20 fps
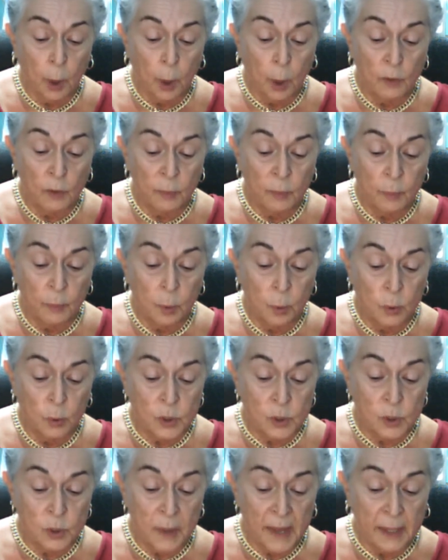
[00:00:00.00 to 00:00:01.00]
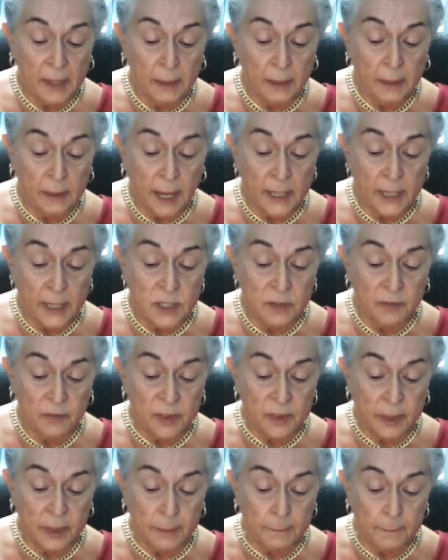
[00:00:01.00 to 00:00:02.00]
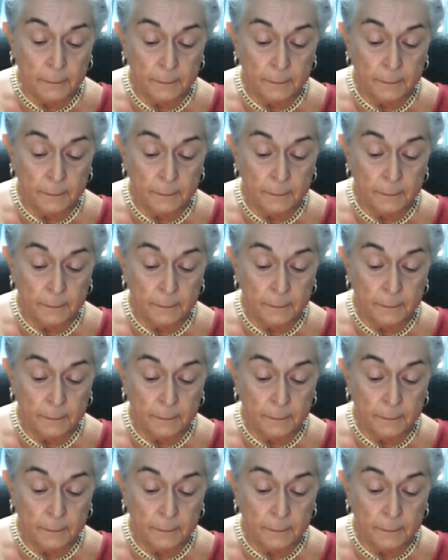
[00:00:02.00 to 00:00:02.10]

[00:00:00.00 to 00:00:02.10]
overboard to make it lighter for them.